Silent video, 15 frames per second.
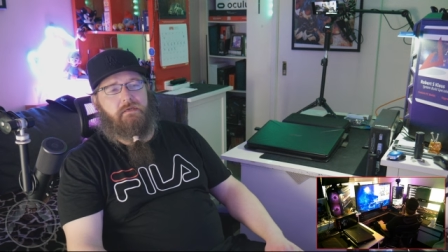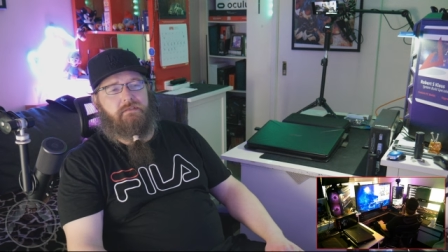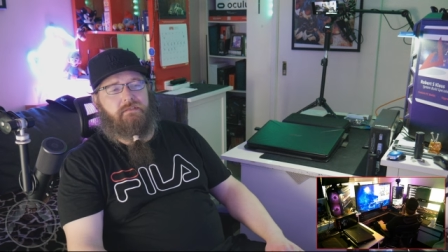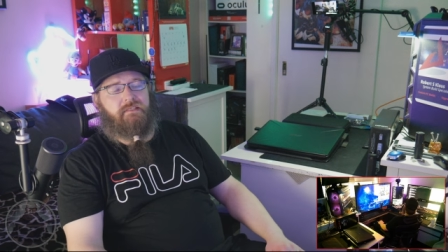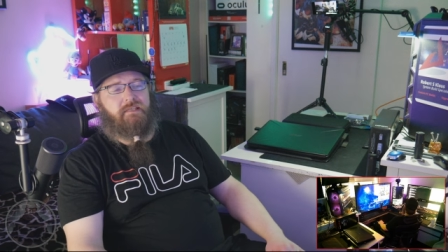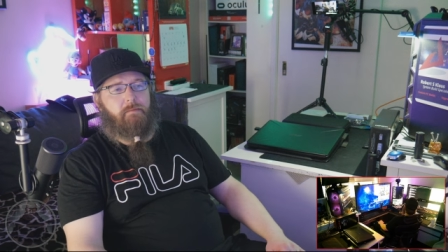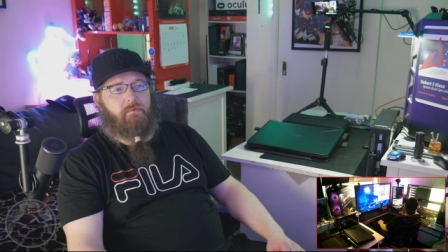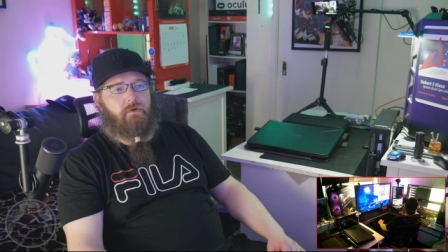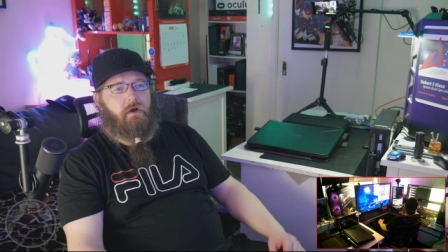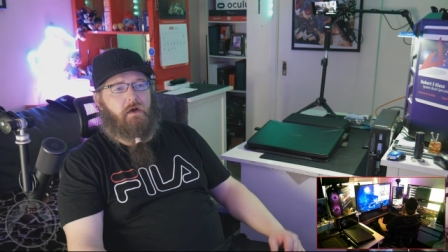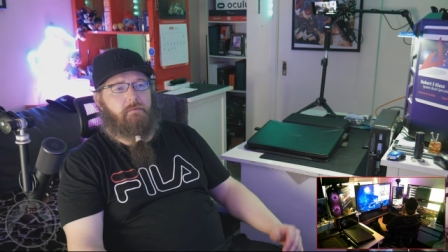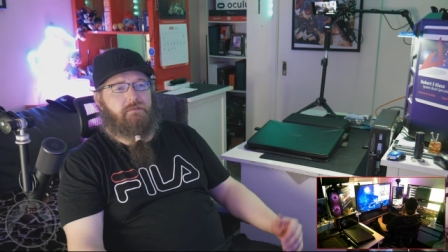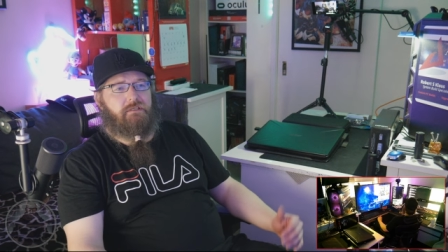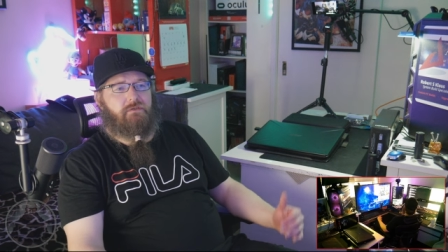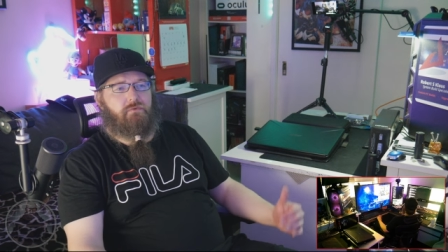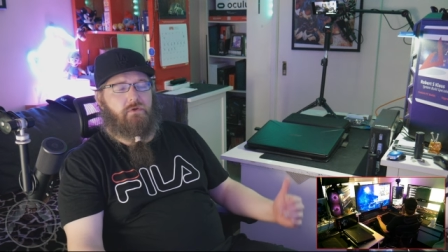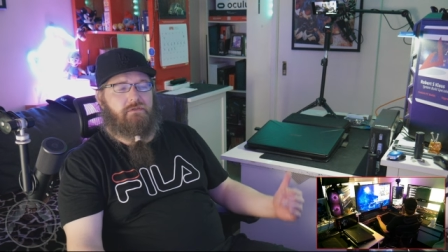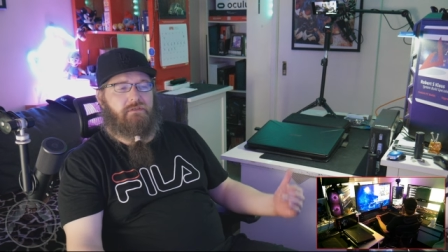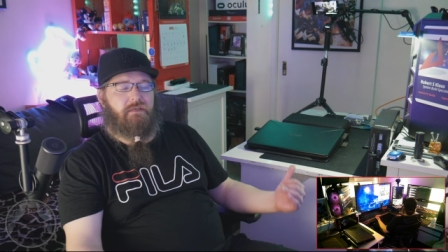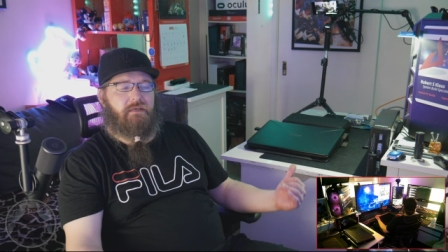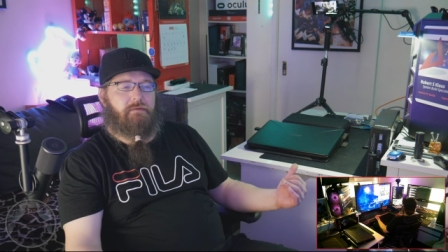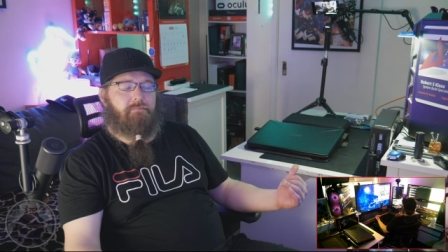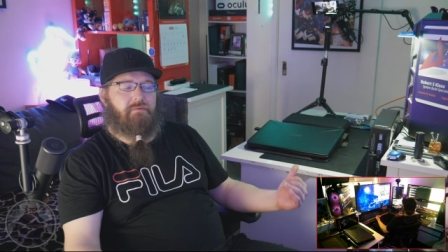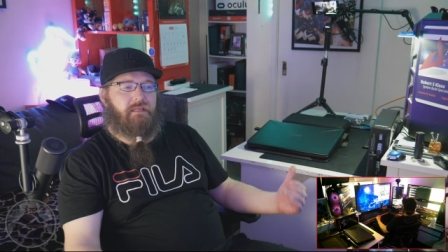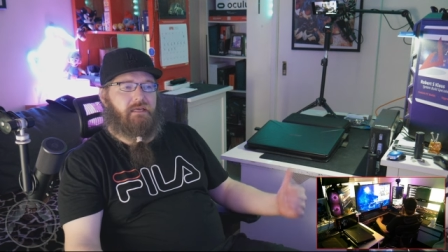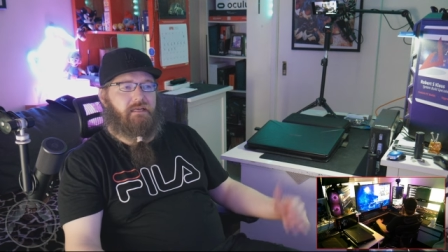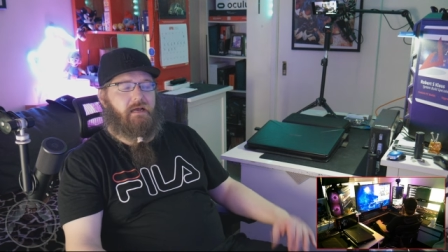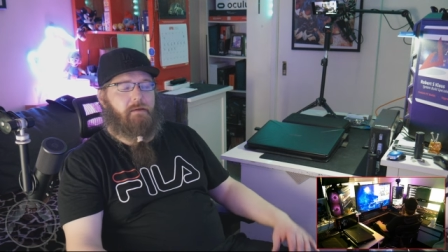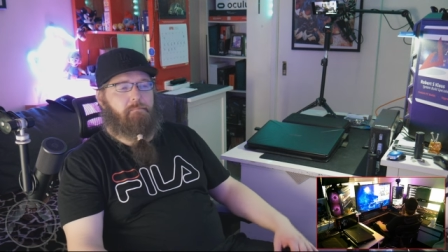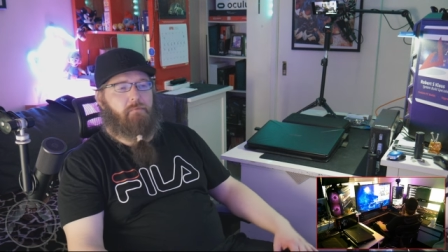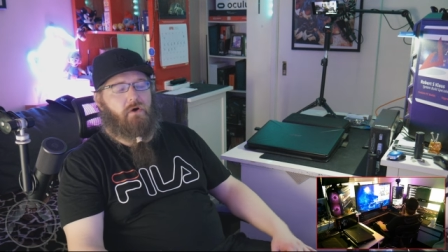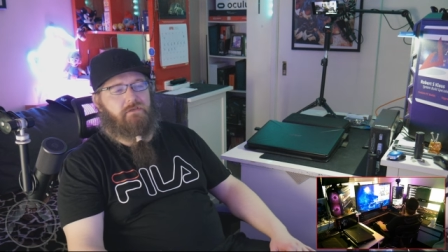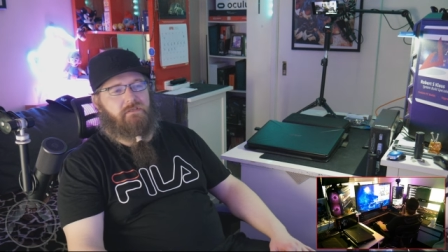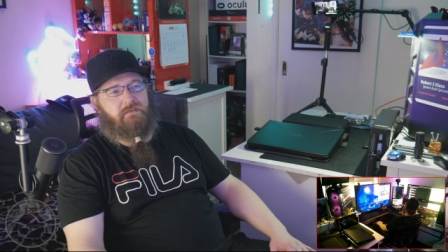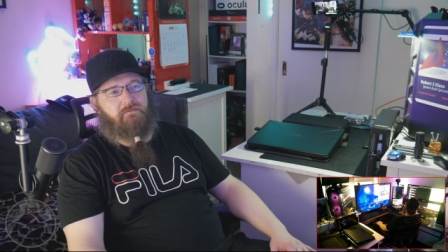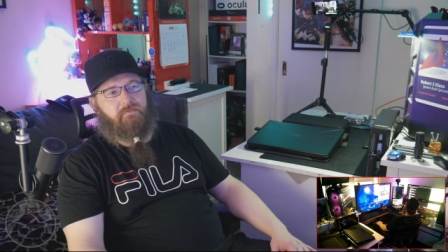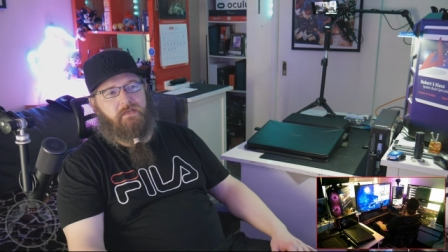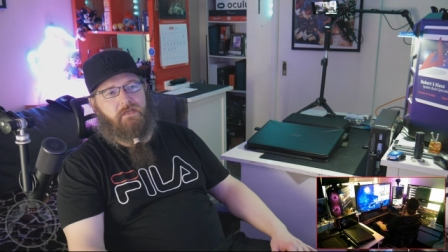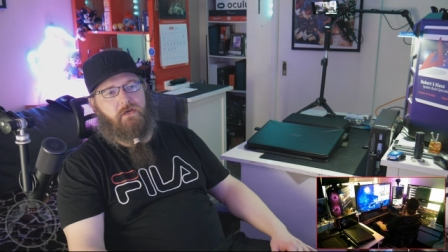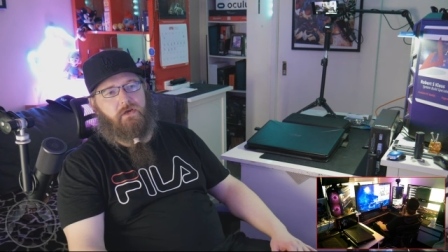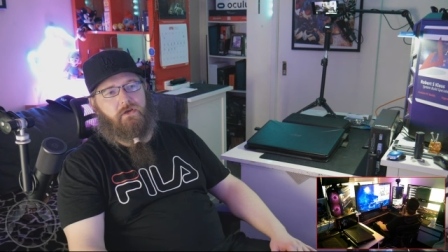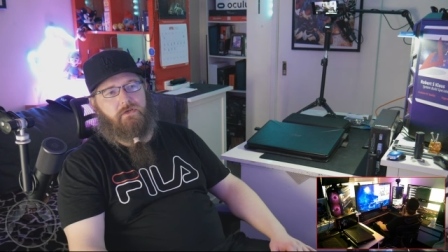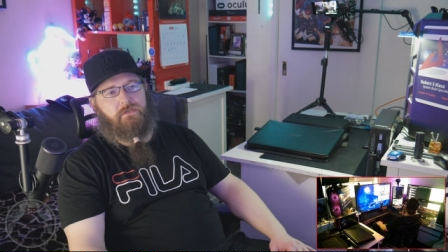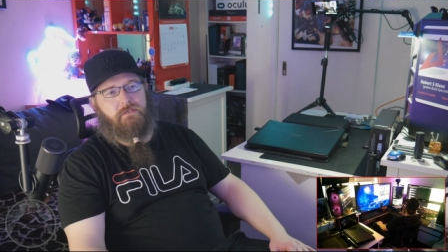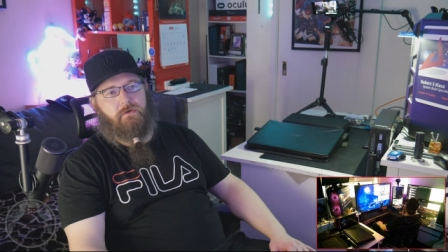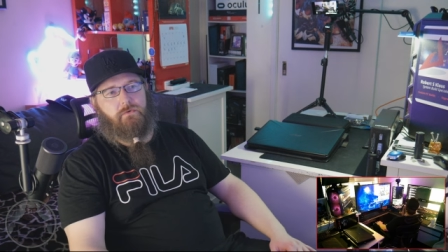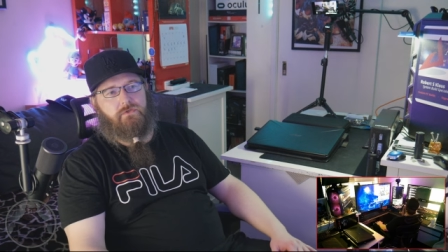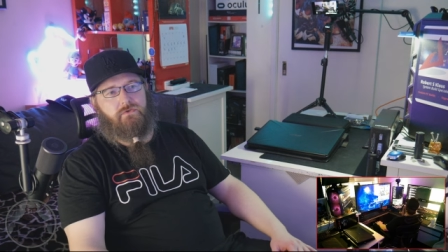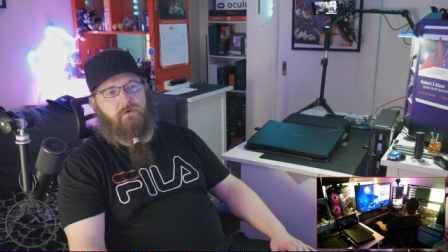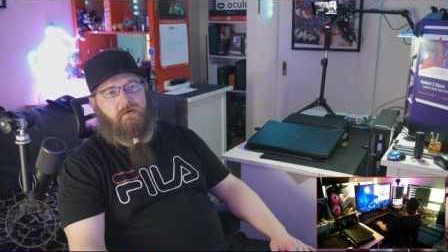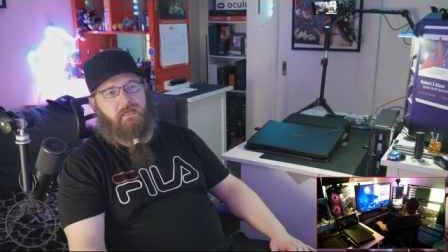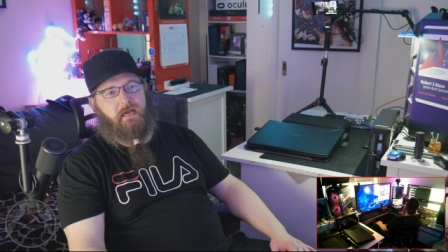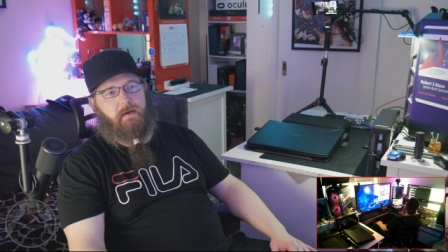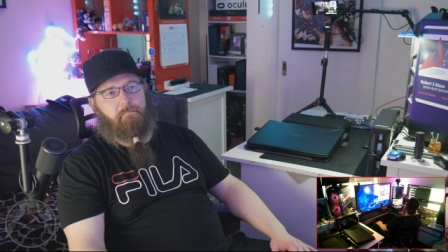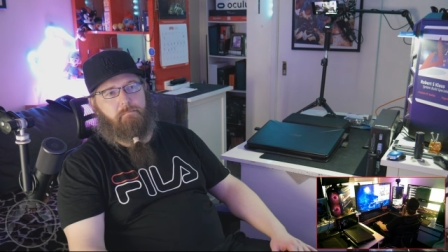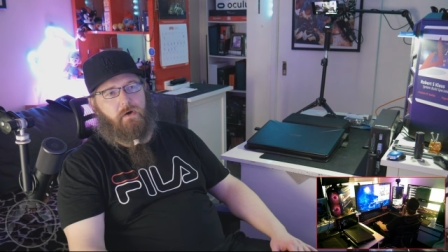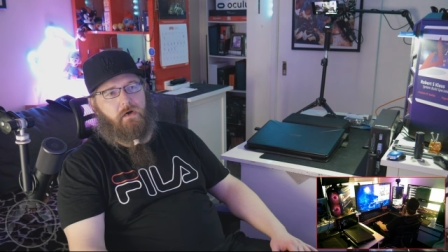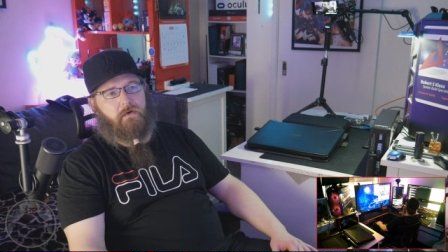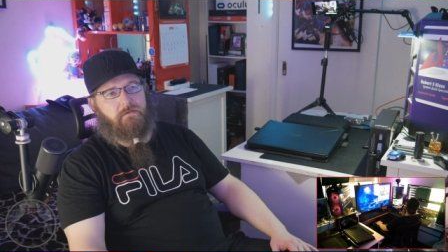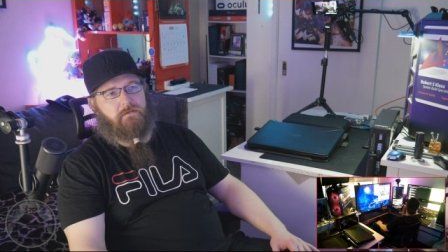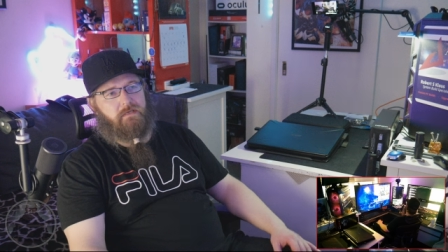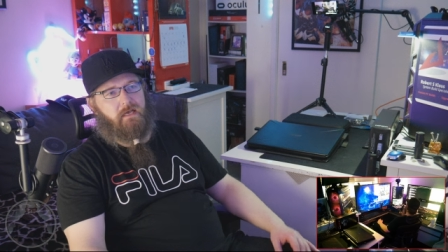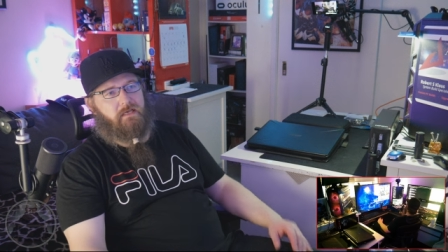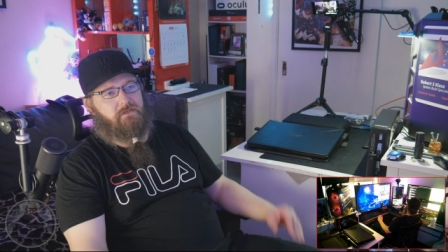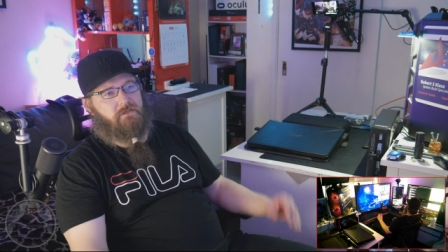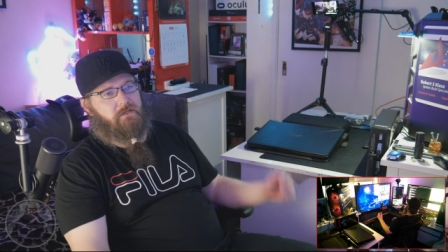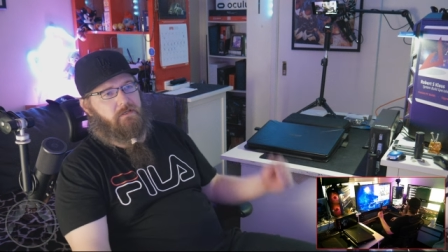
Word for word: sometimes this wasn't a complete unboxing video because it was already unboxed as you can